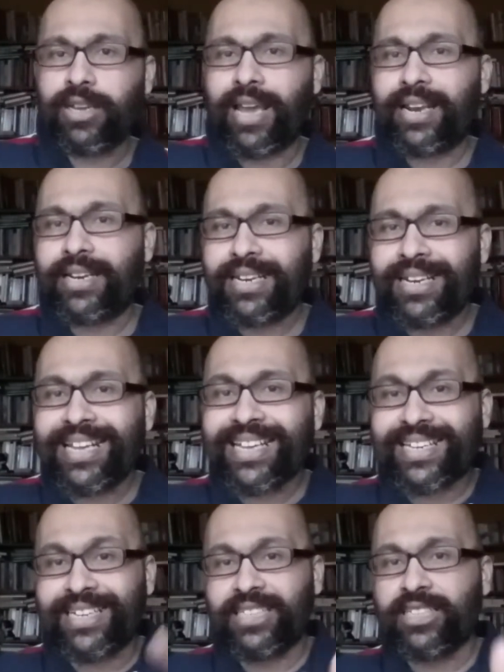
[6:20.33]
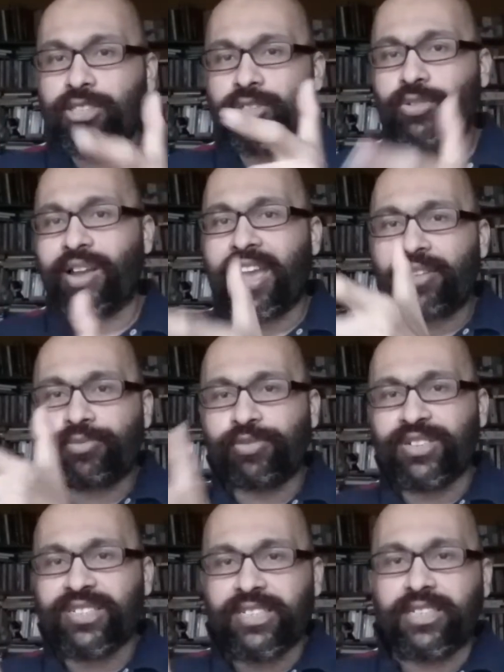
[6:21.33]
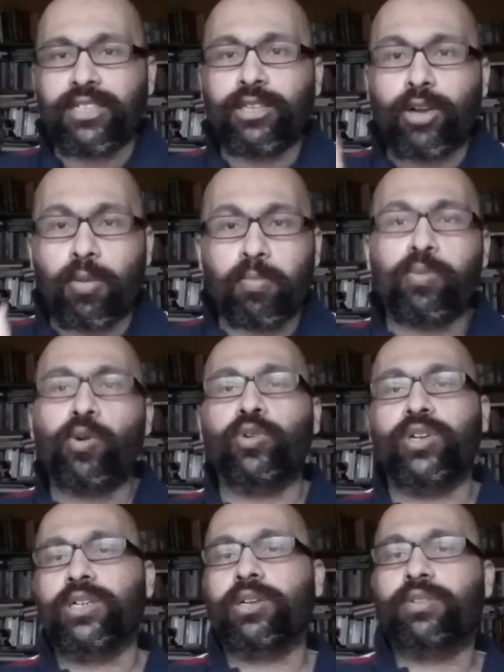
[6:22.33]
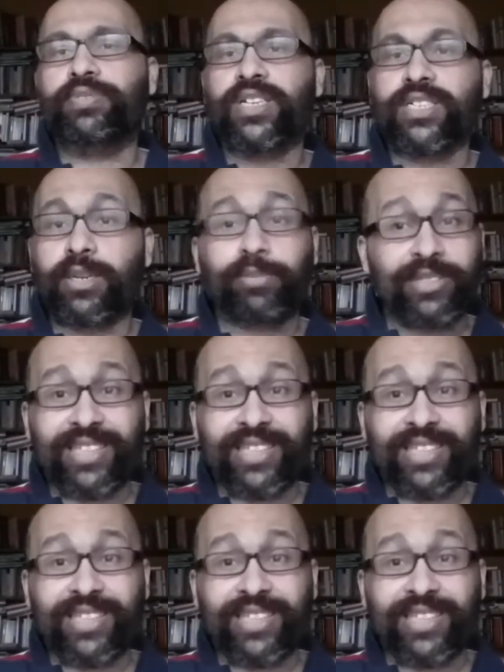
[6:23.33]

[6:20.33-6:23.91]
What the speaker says: and link it to every single component of that chapter.